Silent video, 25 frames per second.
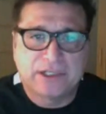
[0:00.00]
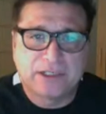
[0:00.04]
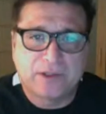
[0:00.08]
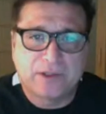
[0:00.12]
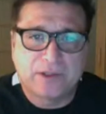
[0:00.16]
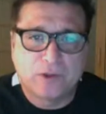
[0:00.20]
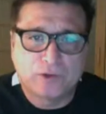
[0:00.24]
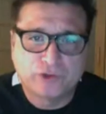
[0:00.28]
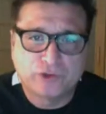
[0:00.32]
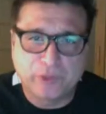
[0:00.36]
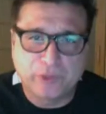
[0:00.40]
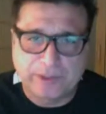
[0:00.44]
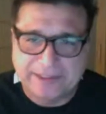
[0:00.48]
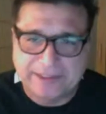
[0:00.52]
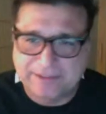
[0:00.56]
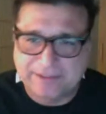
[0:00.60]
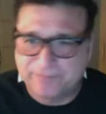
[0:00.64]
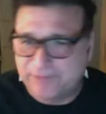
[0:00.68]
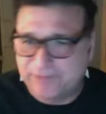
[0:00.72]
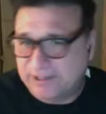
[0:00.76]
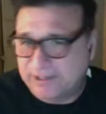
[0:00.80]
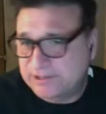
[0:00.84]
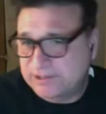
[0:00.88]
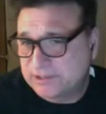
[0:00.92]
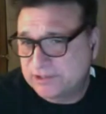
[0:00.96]
join it, in
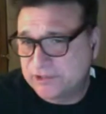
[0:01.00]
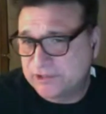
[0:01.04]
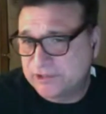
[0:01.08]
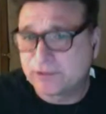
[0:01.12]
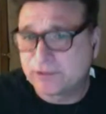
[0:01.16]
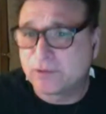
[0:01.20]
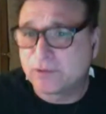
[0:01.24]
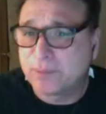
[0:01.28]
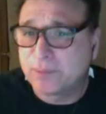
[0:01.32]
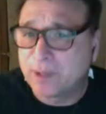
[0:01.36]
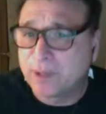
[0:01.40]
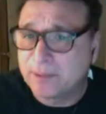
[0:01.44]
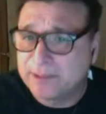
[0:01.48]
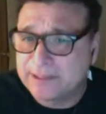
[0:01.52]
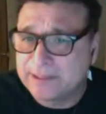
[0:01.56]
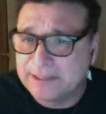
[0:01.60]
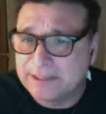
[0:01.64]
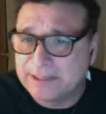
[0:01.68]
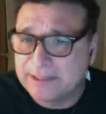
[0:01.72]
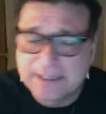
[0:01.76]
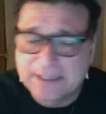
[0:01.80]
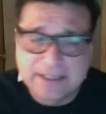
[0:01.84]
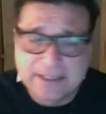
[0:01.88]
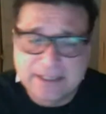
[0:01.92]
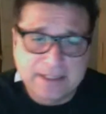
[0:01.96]
fact, the general public.
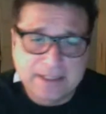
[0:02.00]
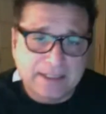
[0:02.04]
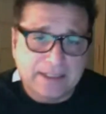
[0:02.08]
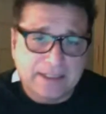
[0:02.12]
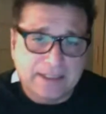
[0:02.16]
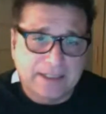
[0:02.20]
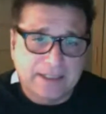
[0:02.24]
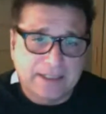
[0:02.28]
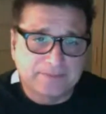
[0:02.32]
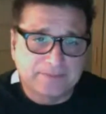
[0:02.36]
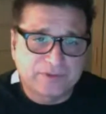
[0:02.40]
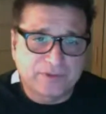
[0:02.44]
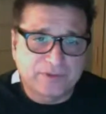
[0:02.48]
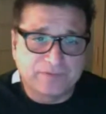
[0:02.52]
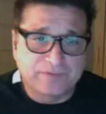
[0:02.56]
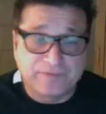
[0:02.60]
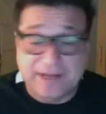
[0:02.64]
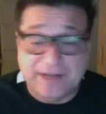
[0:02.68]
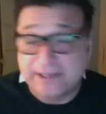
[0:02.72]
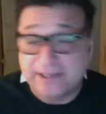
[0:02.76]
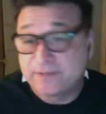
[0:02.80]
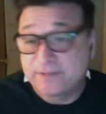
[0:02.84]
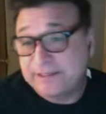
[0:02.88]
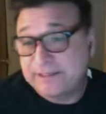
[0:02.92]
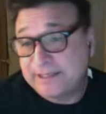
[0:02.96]
So in fact,
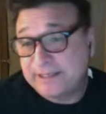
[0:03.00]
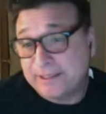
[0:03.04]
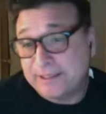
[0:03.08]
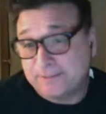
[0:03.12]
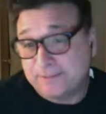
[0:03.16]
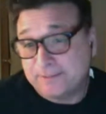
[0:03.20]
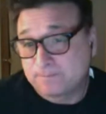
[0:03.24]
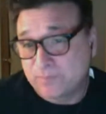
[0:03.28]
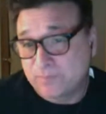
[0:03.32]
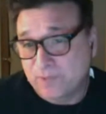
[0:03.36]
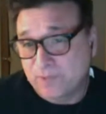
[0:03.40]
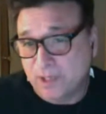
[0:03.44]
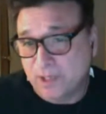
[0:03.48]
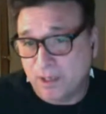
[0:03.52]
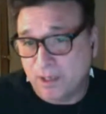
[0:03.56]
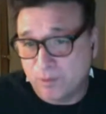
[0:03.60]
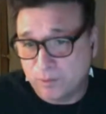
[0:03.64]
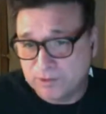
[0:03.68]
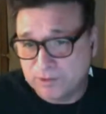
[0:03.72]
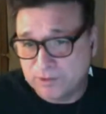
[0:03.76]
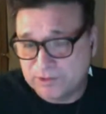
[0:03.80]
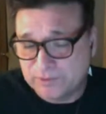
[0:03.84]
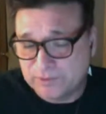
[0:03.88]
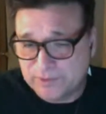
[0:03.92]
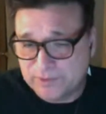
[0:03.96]
they did. As
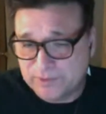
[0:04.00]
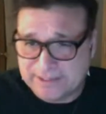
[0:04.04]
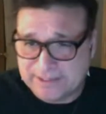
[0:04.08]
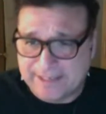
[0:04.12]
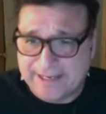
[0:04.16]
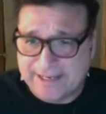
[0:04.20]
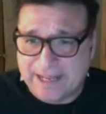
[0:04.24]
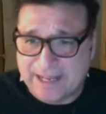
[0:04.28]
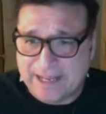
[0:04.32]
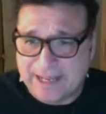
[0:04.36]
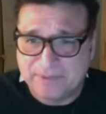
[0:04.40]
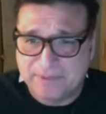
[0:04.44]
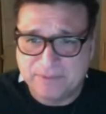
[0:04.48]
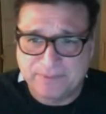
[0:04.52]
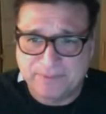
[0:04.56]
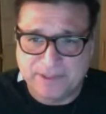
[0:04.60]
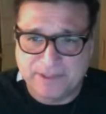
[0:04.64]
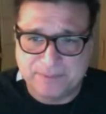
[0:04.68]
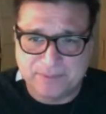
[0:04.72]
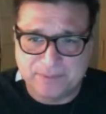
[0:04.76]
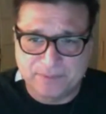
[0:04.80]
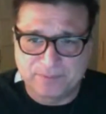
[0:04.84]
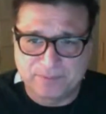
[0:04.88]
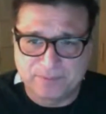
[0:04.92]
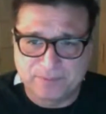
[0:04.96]
soon as that happened,
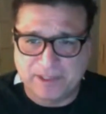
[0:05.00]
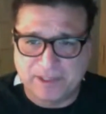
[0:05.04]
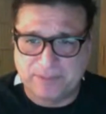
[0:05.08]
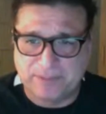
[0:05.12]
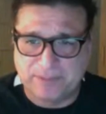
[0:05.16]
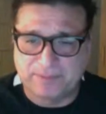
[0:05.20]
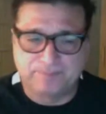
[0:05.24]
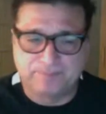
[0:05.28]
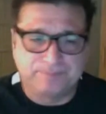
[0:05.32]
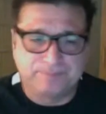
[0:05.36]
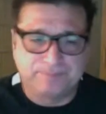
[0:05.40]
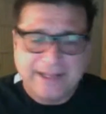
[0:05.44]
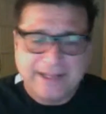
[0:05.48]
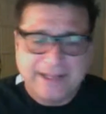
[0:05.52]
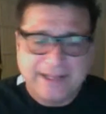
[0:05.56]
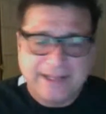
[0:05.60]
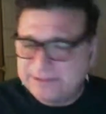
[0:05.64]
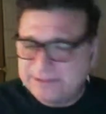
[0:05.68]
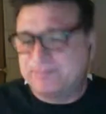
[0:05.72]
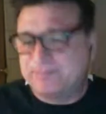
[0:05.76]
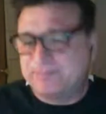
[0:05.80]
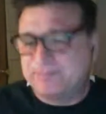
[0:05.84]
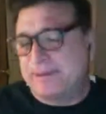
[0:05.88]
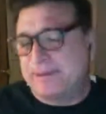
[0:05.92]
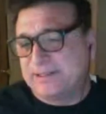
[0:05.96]
people abandoned
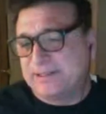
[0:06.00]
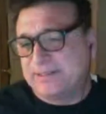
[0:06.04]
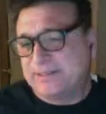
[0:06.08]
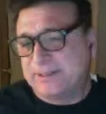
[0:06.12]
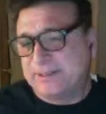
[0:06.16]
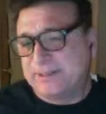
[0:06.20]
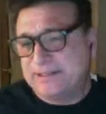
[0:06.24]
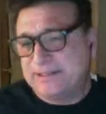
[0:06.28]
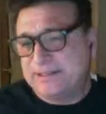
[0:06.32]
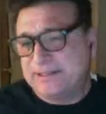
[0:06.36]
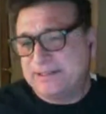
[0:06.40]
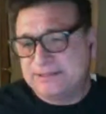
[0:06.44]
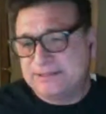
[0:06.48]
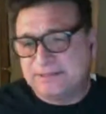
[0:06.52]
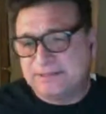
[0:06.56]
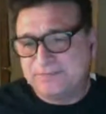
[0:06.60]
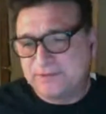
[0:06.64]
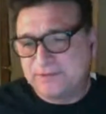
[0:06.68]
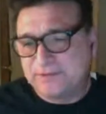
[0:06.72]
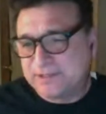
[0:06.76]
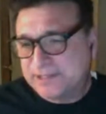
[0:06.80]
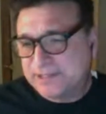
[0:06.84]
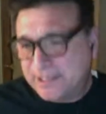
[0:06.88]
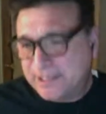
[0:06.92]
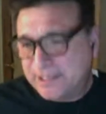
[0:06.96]
MySpace and said,
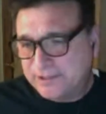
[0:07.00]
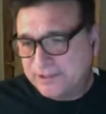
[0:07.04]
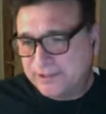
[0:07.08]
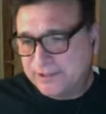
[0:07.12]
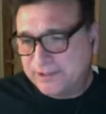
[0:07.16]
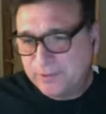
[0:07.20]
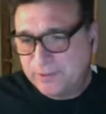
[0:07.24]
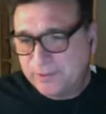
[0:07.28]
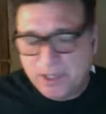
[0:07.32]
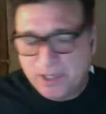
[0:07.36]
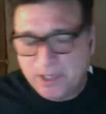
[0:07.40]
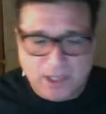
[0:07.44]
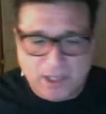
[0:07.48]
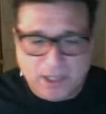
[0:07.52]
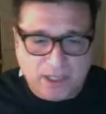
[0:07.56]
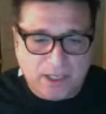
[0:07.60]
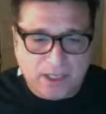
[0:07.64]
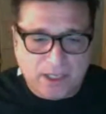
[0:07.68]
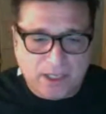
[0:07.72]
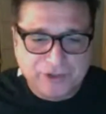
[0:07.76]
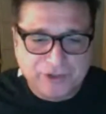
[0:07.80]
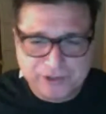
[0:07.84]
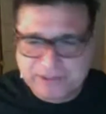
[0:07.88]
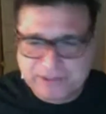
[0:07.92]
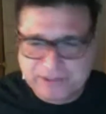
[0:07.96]
forget you.
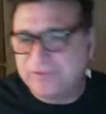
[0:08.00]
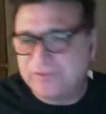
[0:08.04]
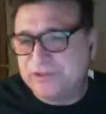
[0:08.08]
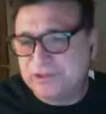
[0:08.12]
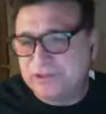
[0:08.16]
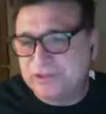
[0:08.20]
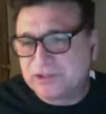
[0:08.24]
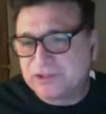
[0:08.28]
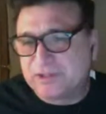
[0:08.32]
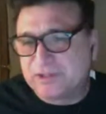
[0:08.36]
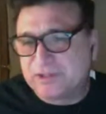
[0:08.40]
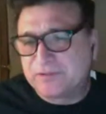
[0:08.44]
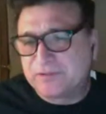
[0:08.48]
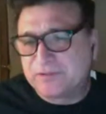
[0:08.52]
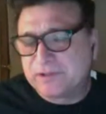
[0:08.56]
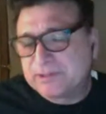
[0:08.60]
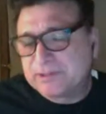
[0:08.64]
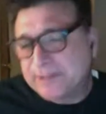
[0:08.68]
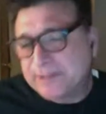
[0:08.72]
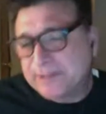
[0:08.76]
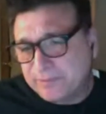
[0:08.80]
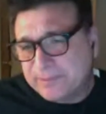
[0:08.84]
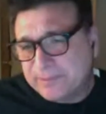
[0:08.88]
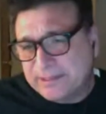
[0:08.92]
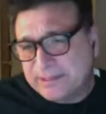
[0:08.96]
You're giving your stuff to the
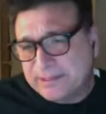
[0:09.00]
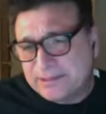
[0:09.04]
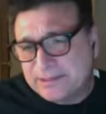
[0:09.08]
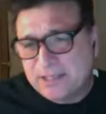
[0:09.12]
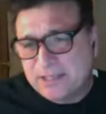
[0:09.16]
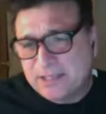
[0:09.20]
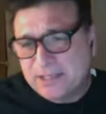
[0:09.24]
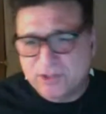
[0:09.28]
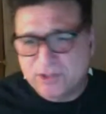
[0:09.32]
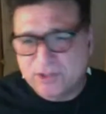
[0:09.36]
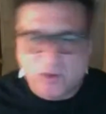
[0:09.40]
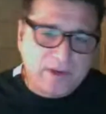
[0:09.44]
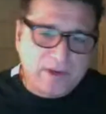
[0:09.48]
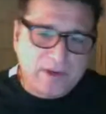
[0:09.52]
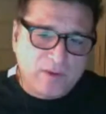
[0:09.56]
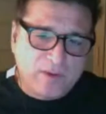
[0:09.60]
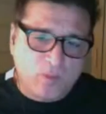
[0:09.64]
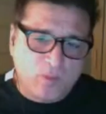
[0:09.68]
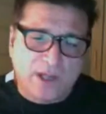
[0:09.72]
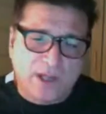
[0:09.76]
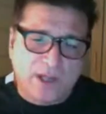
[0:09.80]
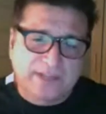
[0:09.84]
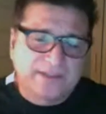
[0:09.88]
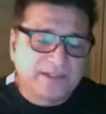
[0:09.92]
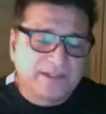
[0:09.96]
government, so we
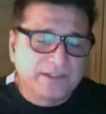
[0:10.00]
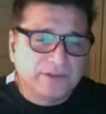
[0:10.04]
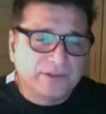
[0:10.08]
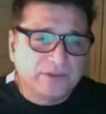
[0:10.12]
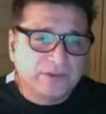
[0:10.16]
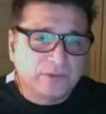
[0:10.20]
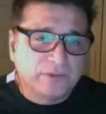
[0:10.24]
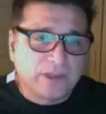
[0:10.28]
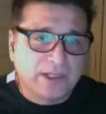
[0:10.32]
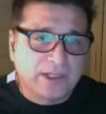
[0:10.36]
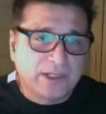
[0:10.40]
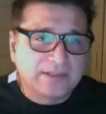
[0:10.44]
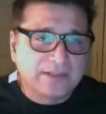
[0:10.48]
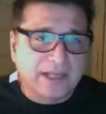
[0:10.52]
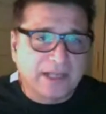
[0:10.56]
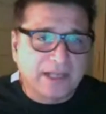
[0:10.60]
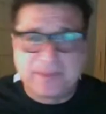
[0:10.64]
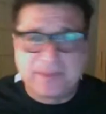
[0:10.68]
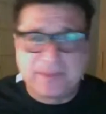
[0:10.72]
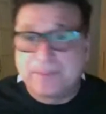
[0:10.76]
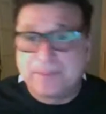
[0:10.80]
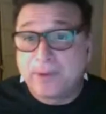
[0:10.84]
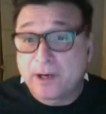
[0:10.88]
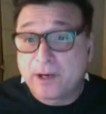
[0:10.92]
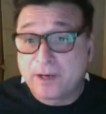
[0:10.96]
want to not be
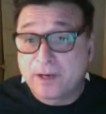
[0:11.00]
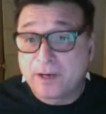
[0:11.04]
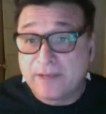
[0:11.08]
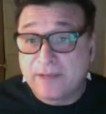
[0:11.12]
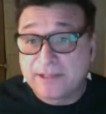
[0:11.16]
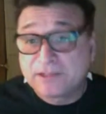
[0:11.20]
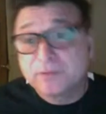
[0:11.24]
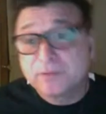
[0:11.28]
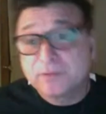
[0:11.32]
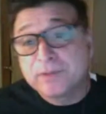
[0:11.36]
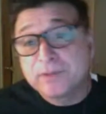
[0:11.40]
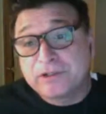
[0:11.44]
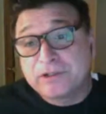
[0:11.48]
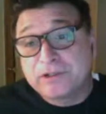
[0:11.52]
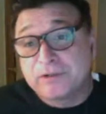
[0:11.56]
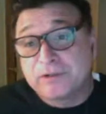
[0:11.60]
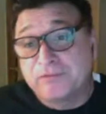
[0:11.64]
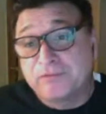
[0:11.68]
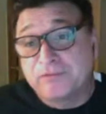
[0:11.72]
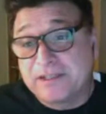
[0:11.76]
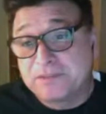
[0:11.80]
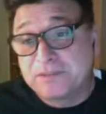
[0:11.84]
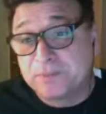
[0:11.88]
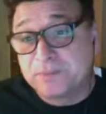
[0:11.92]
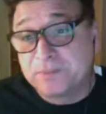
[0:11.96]
part of that. So we're going to go to
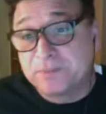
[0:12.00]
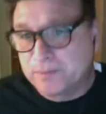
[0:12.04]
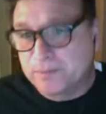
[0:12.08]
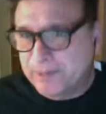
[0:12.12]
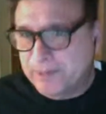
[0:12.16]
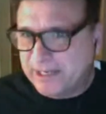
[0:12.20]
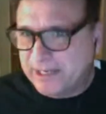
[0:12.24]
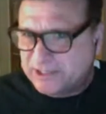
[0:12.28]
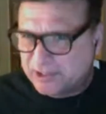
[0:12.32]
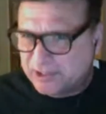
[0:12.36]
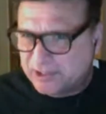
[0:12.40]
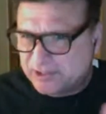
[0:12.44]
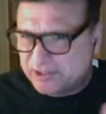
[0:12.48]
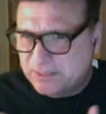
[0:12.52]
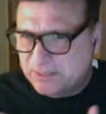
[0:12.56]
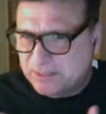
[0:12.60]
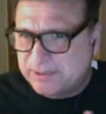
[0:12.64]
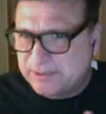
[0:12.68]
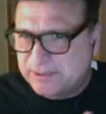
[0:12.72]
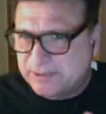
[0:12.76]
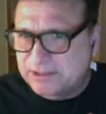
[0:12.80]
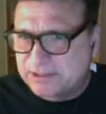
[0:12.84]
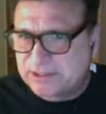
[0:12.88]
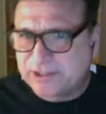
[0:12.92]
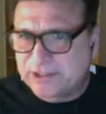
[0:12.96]
Facebook because they're keeping
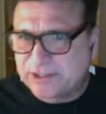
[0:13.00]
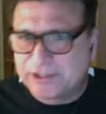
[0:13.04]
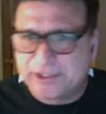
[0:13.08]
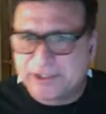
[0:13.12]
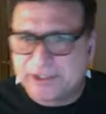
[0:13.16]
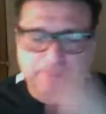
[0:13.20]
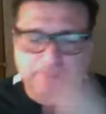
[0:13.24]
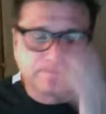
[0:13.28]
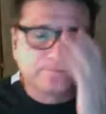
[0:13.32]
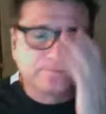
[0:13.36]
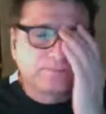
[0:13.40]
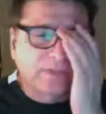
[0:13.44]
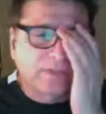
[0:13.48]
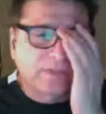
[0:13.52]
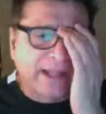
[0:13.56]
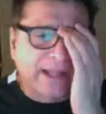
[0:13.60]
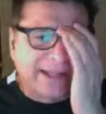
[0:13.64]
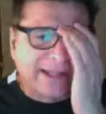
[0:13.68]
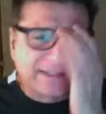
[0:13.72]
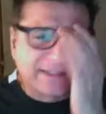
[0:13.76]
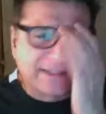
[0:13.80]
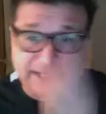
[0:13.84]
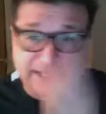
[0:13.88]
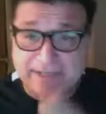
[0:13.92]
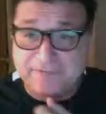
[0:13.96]
it secure and
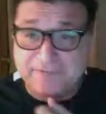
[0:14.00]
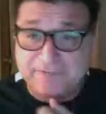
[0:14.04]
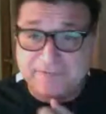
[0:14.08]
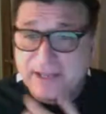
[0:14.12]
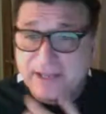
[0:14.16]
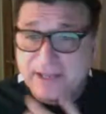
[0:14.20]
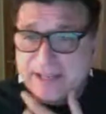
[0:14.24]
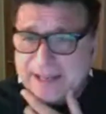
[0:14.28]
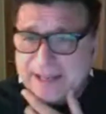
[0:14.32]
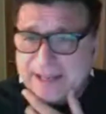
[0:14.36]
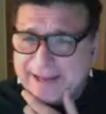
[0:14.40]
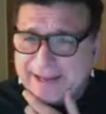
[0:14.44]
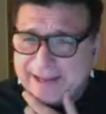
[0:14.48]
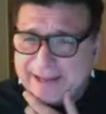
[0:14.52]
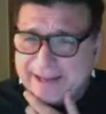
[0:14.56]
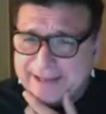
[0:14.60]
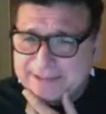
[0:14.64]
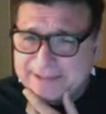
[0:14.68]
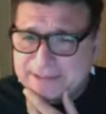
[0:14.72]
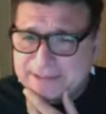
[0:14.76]
safe, and